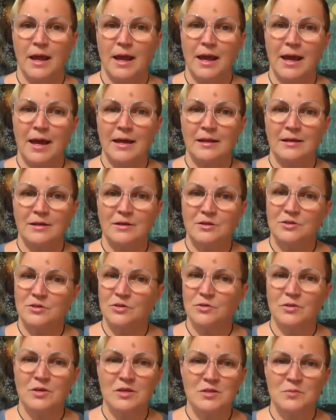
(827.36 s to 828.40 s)
And
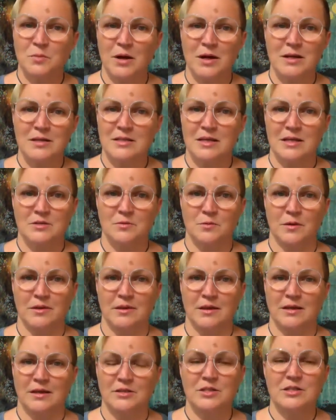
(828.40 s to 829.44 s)
do this process with
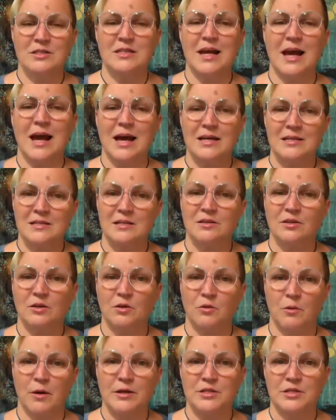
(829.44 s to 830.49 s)
it. Just ask the
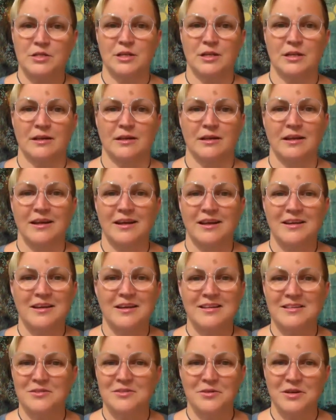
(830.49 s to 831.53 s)
question
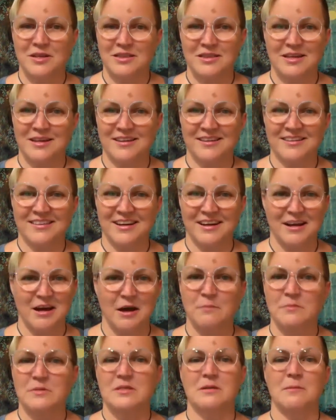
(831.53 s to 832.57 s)
is there anything that
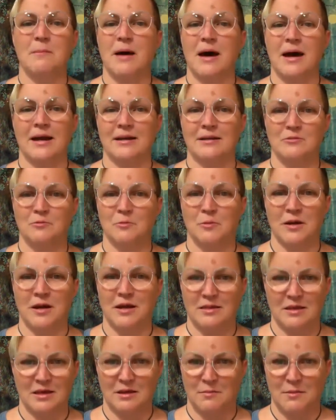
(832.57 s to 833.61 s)
comes to mind when I
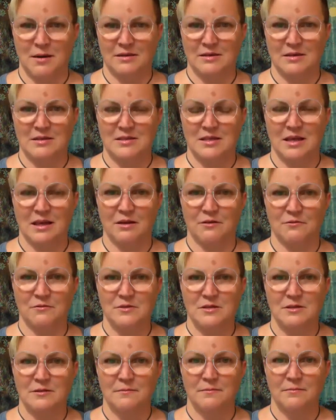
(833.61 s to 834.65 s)
think about this
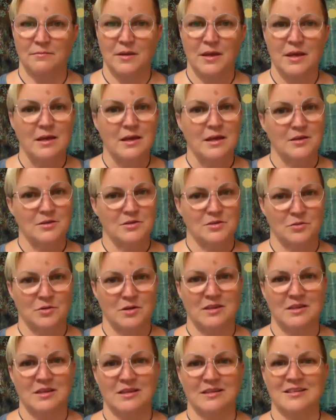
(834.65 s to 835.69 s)
gift? Is there
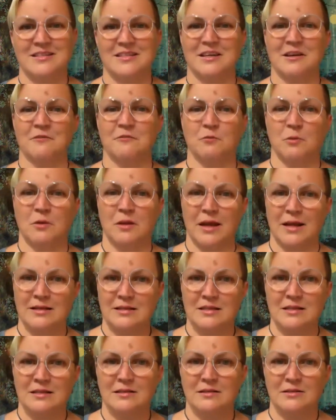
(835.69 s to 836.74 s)
anything this gift would like
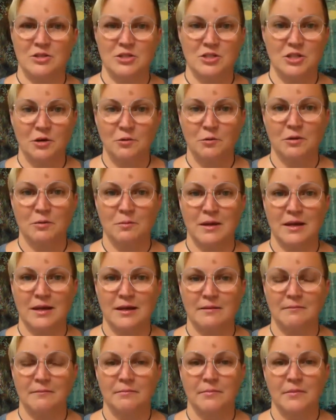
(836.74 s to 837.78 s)
to share with me?